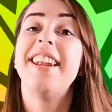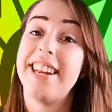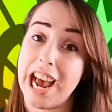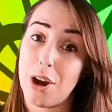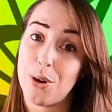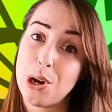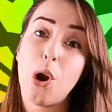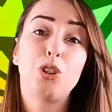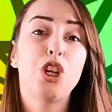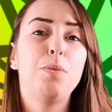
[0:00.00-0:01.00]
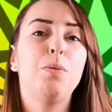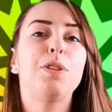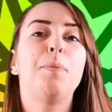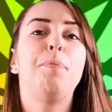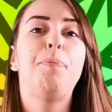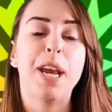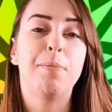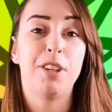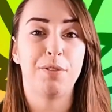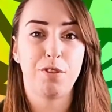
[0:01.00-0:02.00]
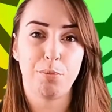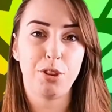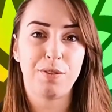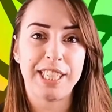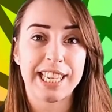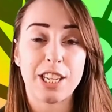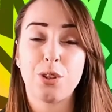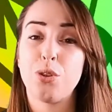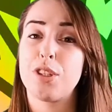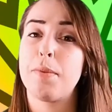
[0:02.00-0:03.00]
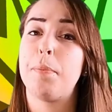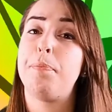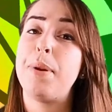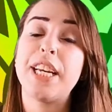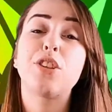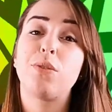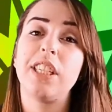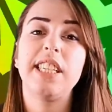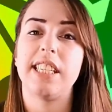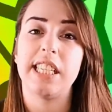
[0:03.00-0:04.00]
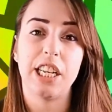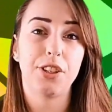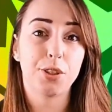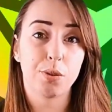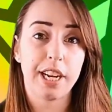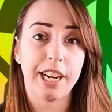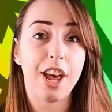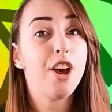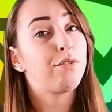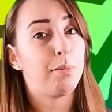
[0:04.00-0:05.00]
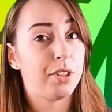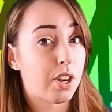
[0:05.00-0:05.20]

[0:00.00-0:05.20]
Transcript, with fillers: Now, October was a big month for movies and saw some of the biggest releases hit the screen, from the